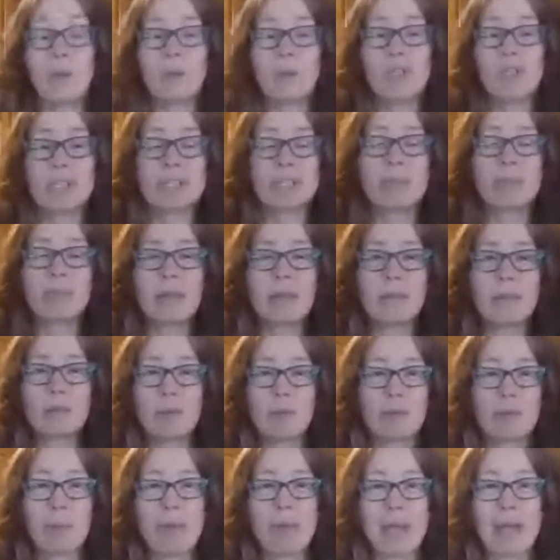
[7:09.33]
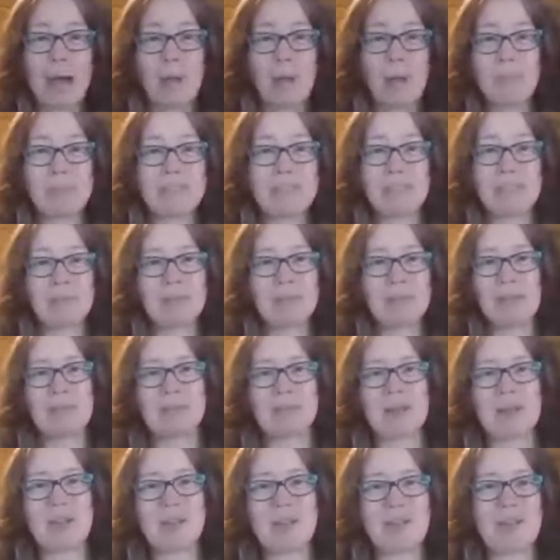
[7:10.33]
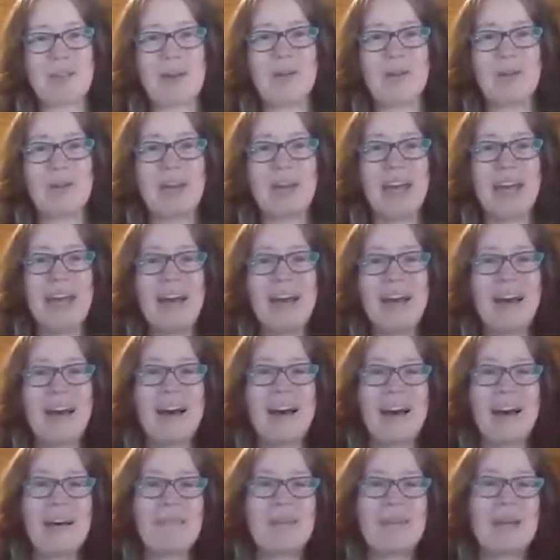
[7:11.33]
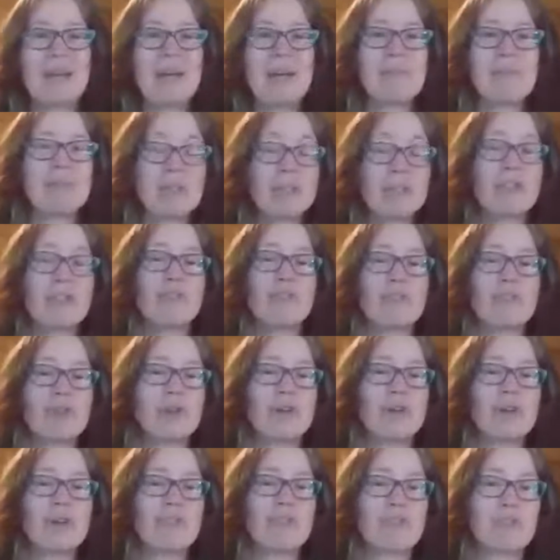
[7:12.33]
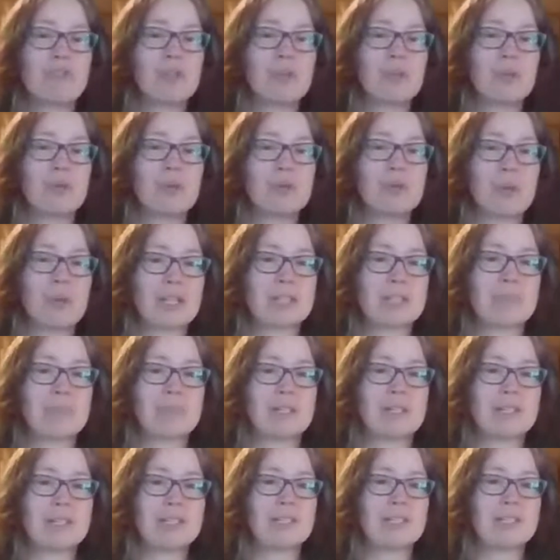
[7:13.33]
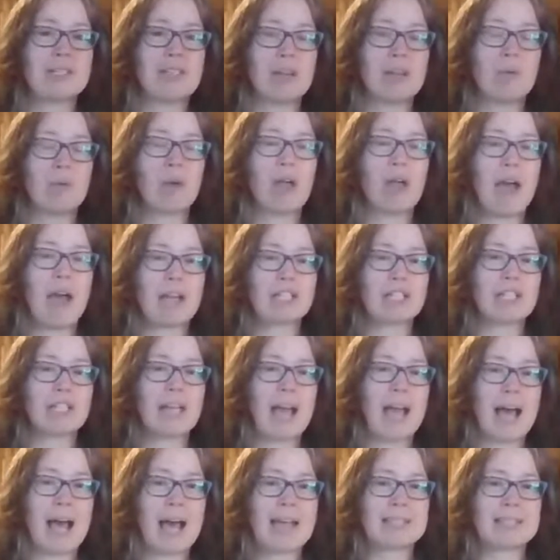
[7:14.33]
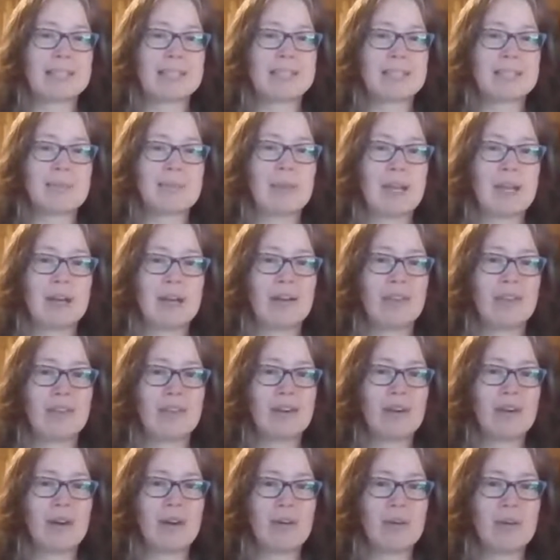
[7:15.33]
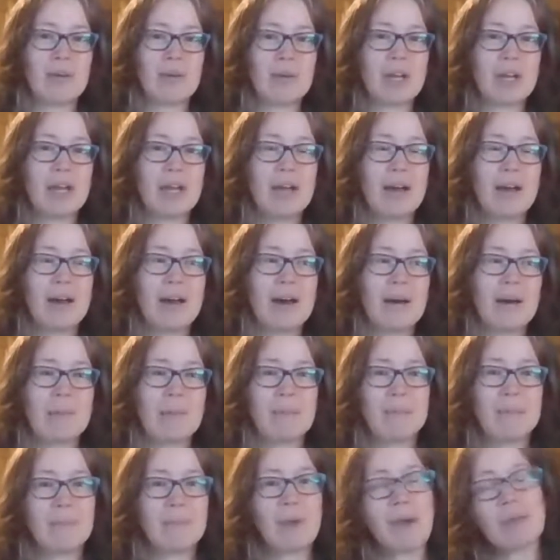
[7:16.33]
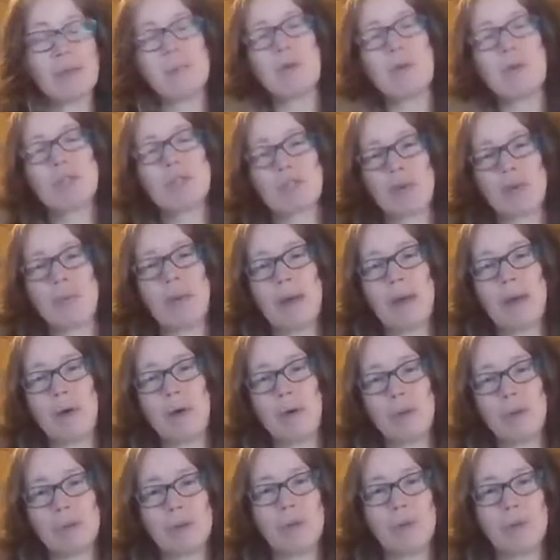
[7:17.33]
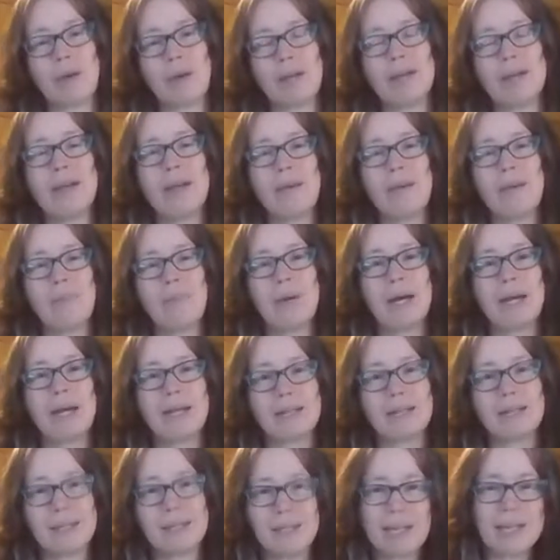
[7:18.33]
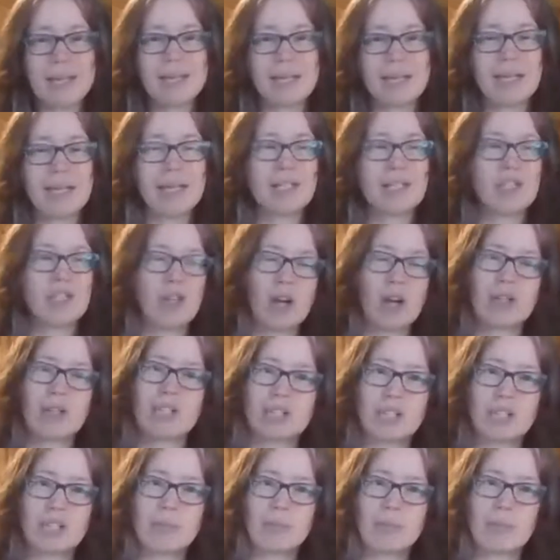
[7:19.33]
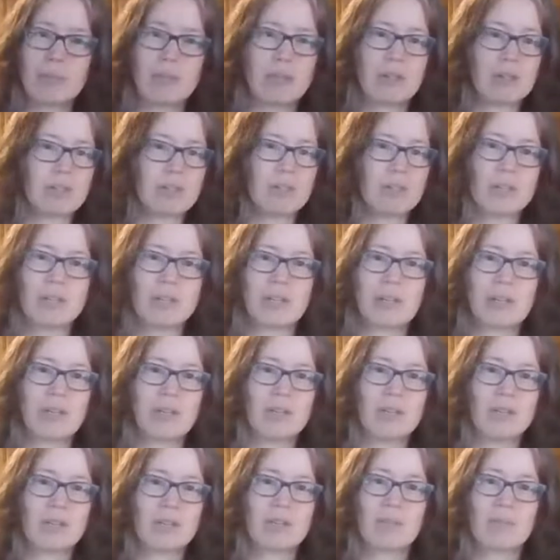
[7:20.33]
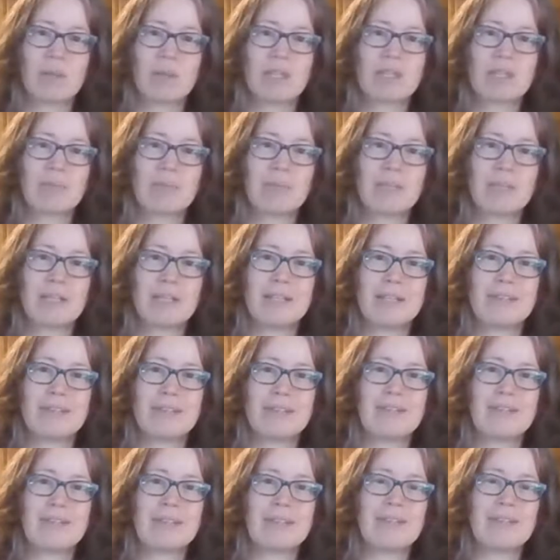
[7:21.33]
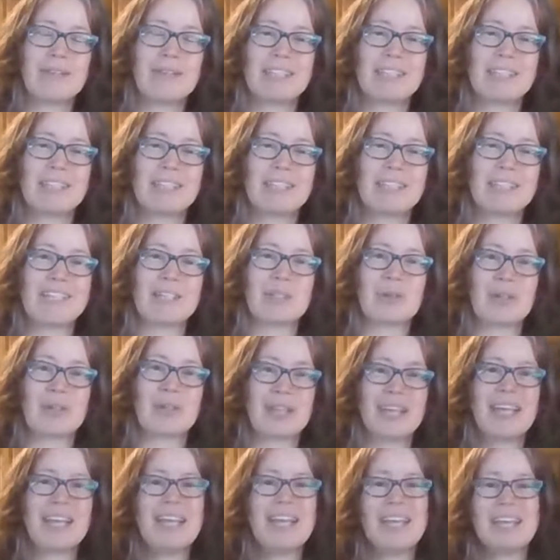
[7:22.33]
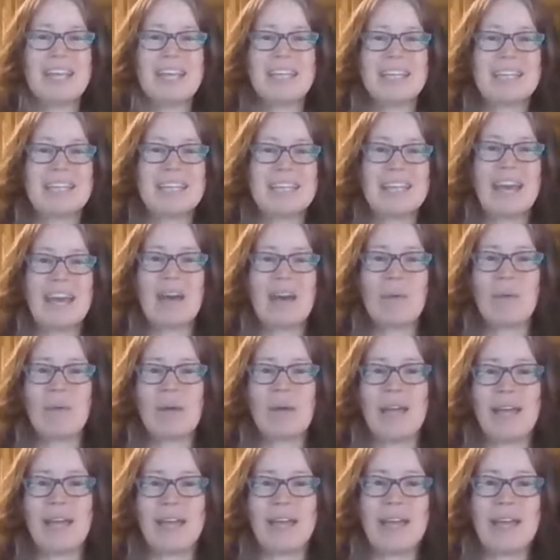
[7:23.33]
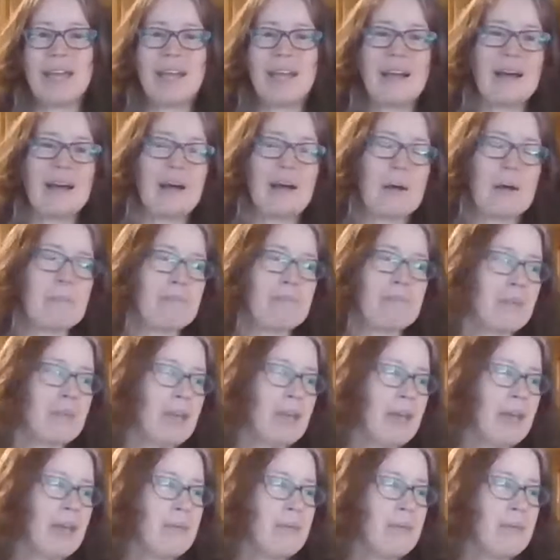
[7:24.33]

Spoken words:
sometimes with my help and sometimes on their own. But there's a few recipes that they will actually ask to make on their own. Probably more so my older one, but like chocolate chip cookies, there's a recipe that we really enjoy eating that way.